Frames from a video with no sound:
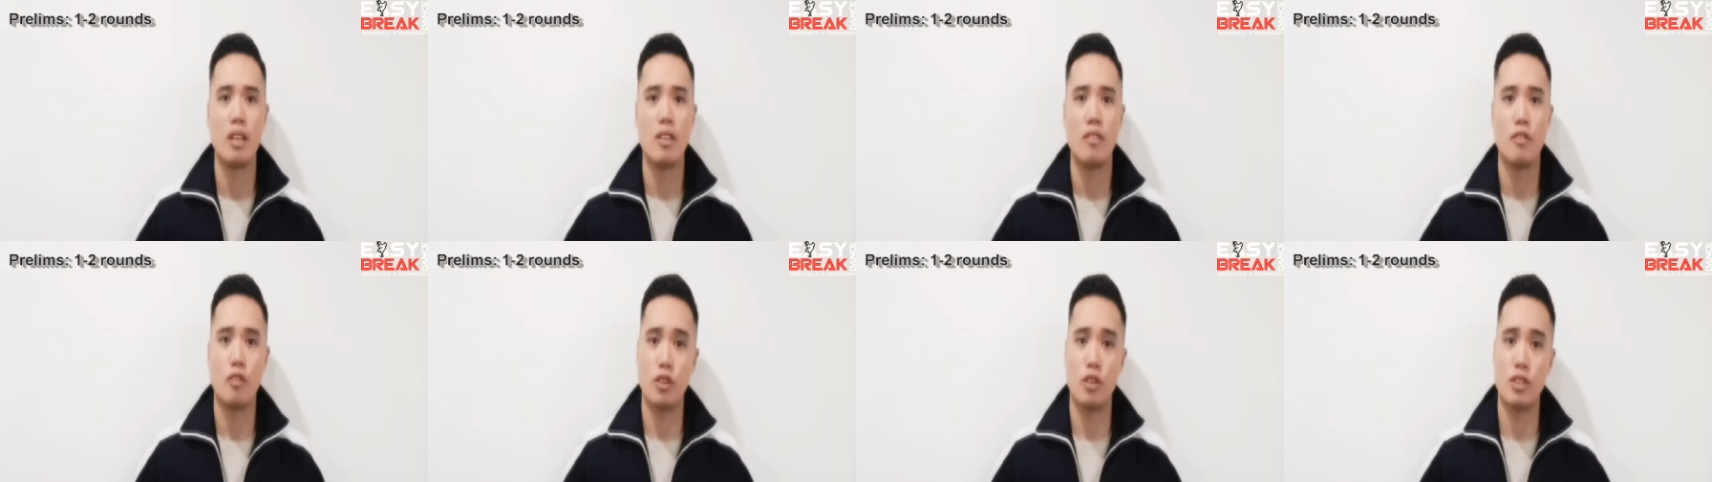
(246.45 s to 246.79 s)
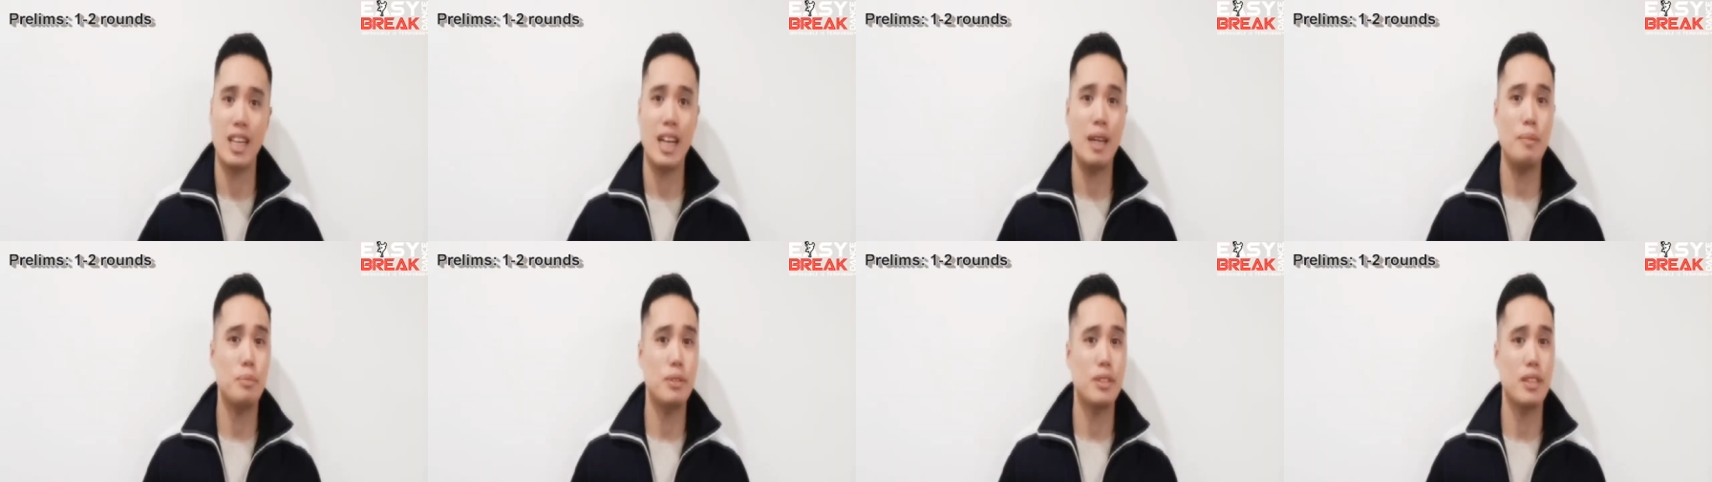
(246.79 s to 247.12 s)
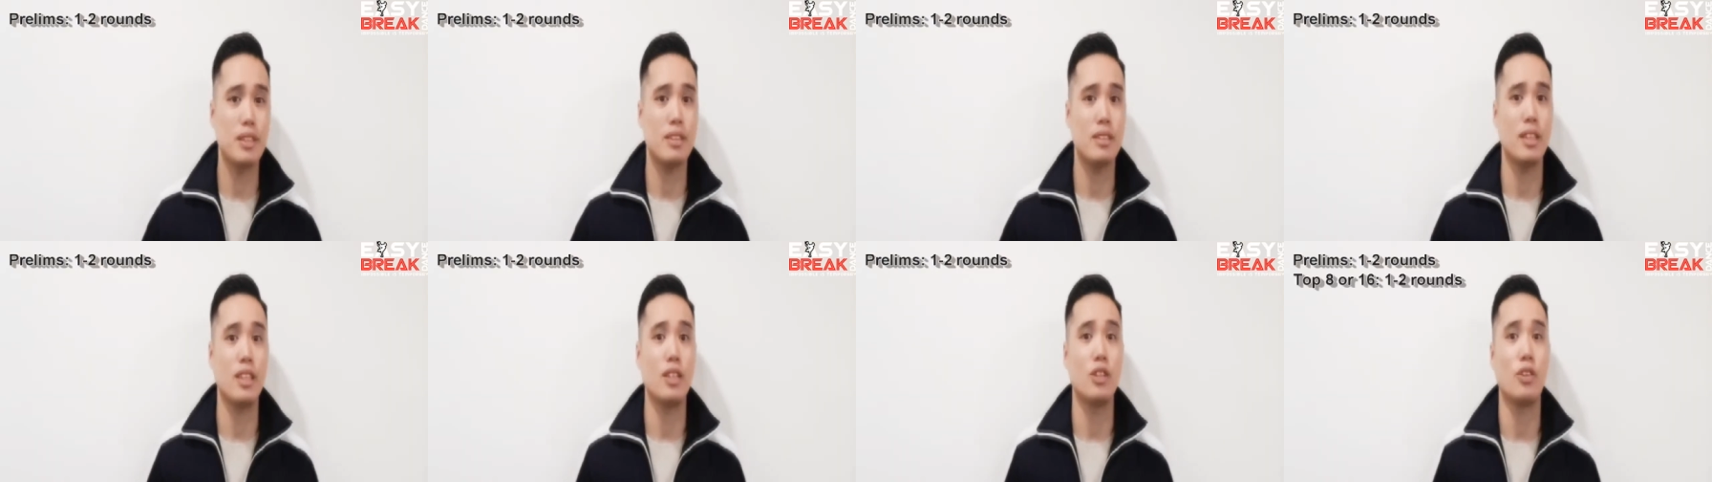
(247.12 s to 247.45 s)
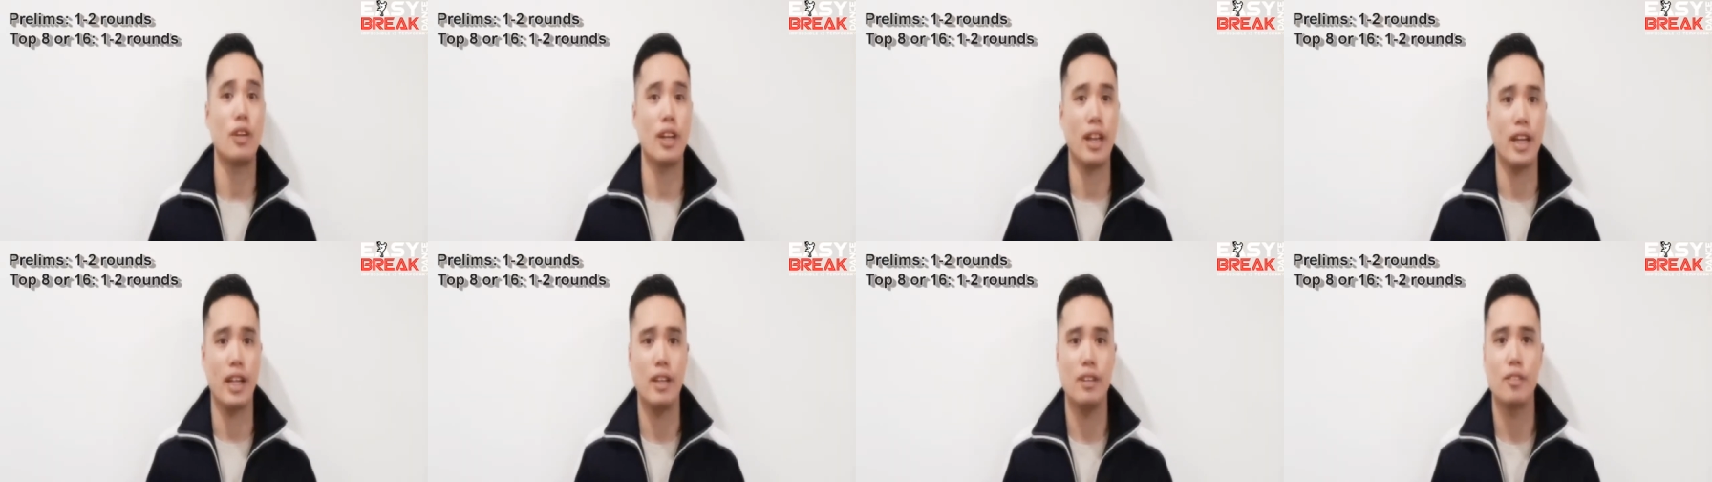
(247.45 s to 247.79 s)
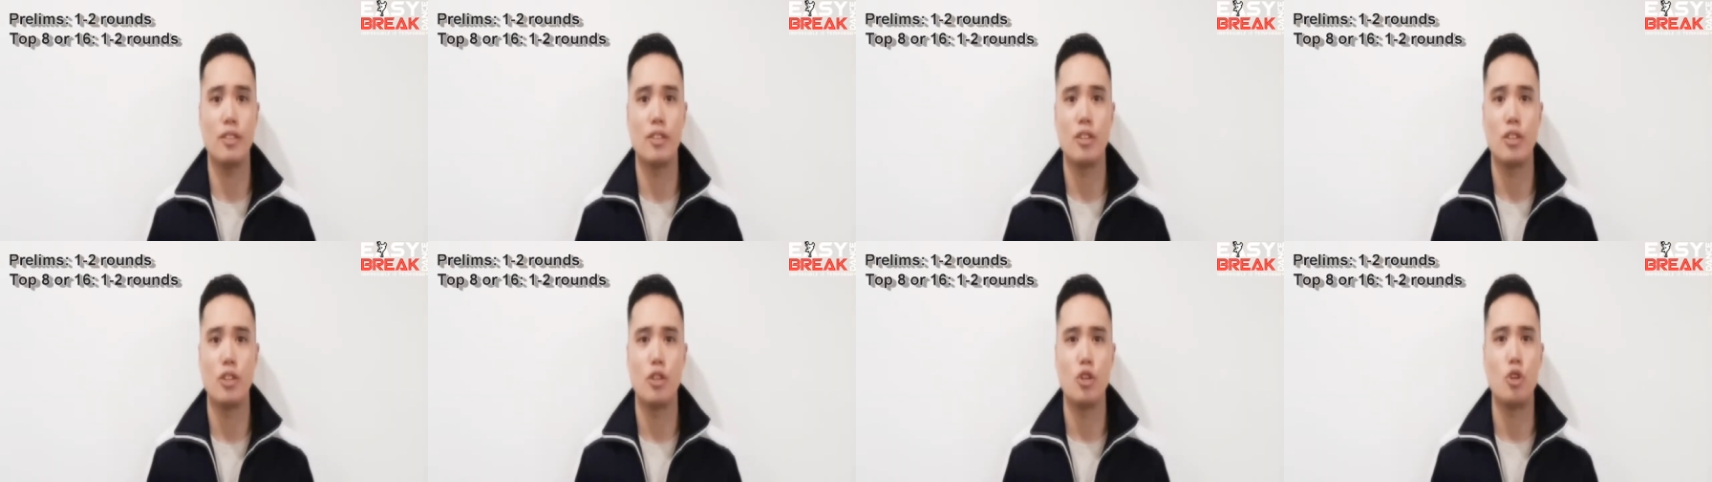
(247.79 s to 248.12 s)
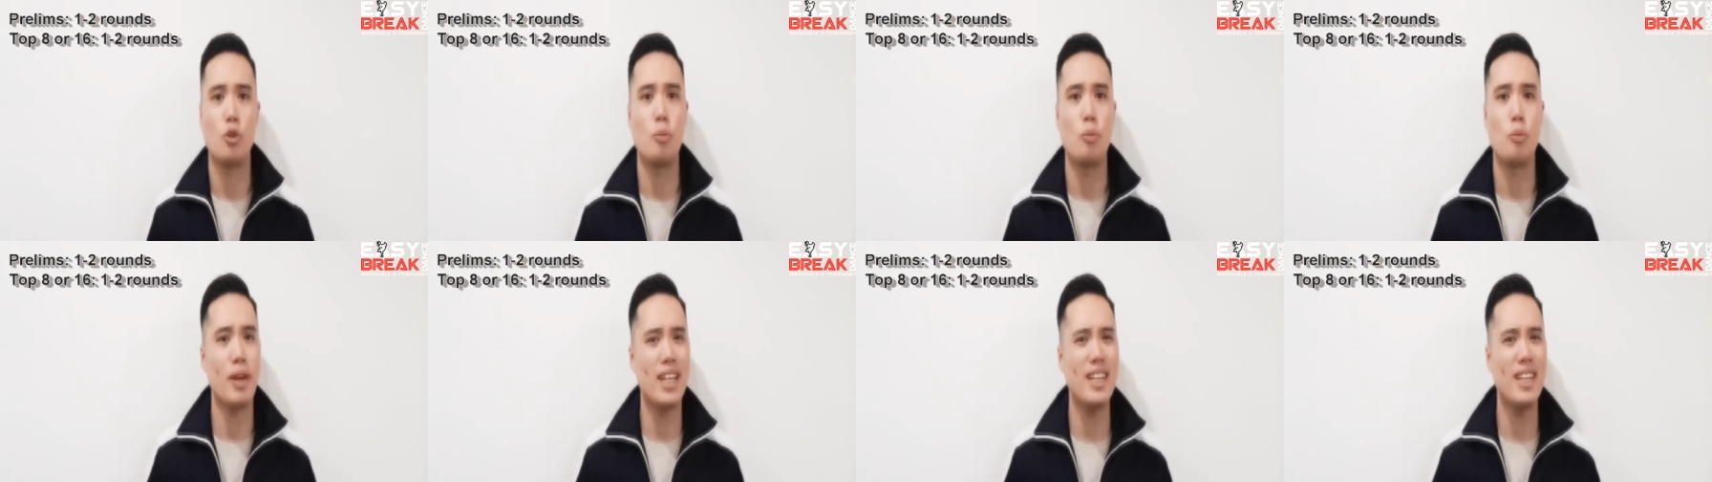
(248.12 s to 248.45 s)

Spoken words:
For top 16 or 8, you may